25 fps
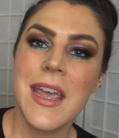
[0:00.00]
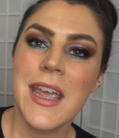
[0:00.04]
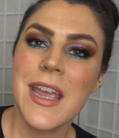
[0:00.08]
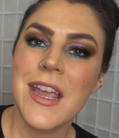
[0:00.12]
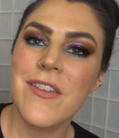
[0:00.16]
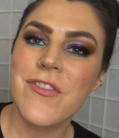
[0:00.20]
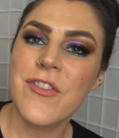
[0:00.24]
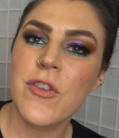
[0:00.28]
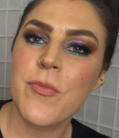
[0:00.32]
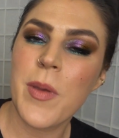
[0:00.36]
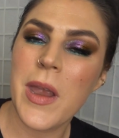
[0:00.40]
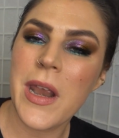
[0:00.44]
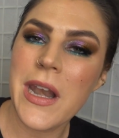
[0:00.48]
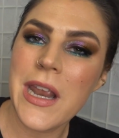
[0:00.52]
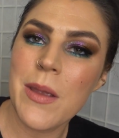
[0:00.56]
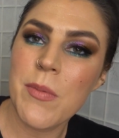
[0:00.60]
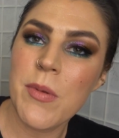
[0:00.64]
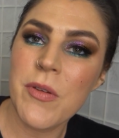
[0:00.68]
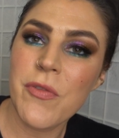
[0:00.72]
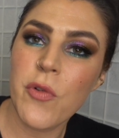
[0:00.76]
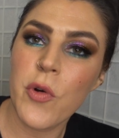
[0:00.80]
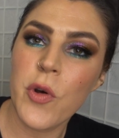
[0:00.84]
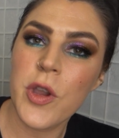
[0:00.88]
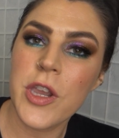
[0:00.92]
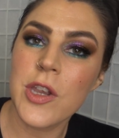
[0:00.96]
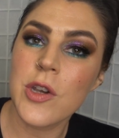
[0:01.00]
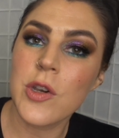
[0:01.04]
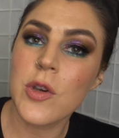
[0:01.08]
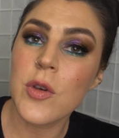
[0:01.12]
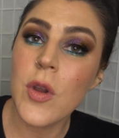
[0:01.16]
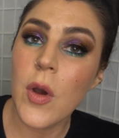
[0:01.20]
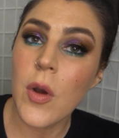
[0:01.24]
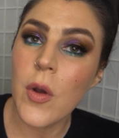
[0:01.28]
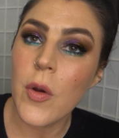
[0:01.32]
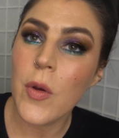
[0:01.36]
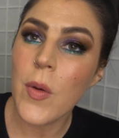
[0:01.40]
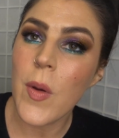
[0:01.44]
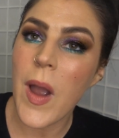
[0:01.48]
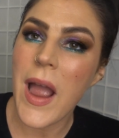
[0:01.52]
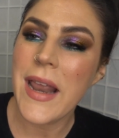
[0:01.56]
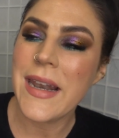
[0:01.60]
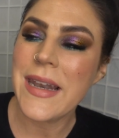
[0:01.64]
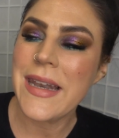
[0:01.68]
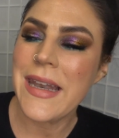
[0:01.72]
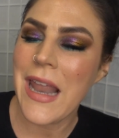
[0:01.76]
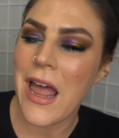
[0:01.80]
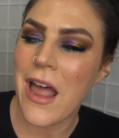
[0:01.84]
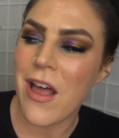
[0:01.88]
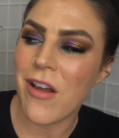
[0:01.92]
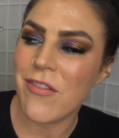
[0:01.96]
if you've been here before, you know I
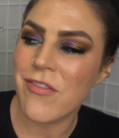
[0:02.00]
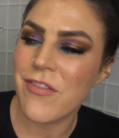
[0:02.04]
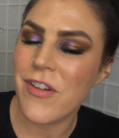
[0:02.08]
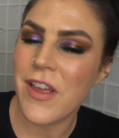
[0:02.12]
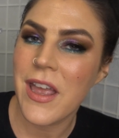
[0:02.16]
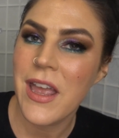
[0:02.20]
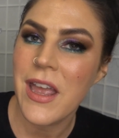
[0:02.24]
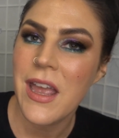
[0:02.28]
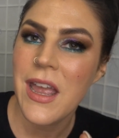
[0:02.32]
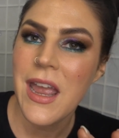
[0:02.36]
love